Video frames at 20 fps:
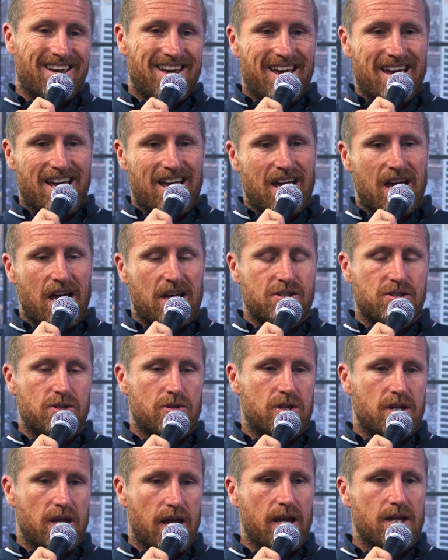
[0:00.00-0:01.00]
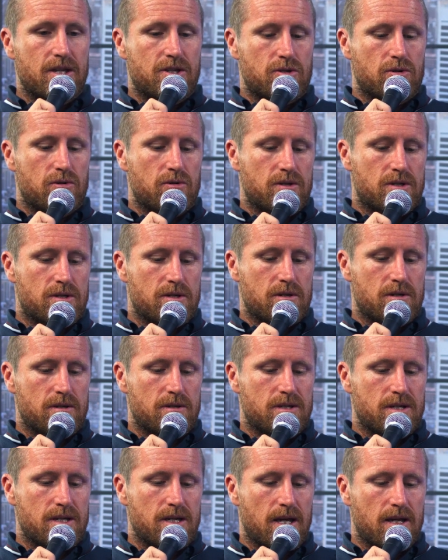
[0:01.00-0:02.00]
as you need to
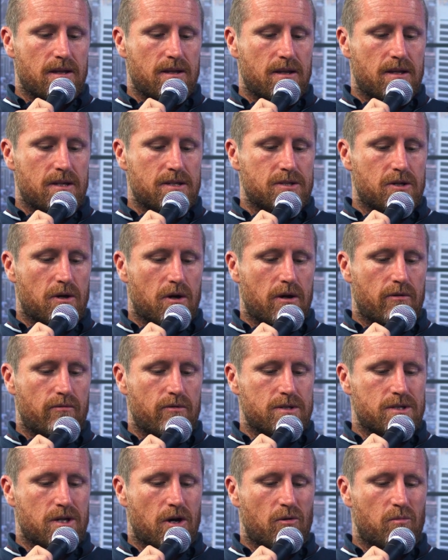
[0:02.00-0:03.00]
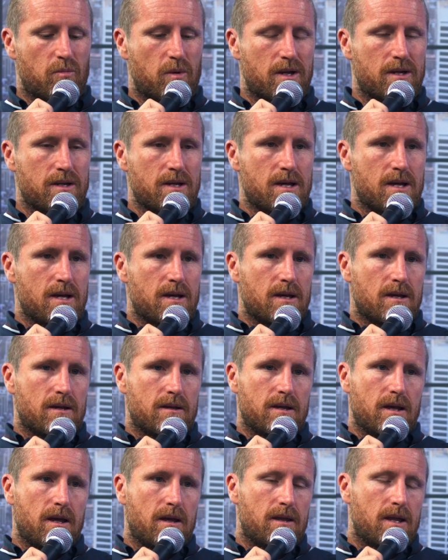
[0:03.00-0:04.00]
get the desired result. But
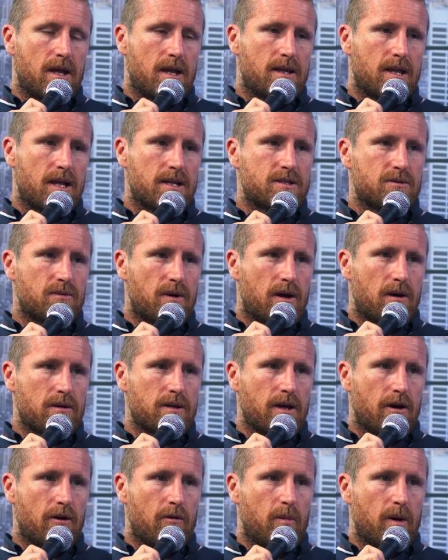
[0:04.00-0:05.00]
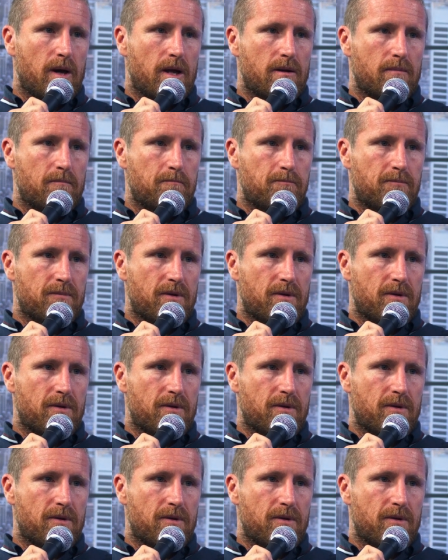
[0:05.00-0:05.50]
yeah, that's the way I'd go about it.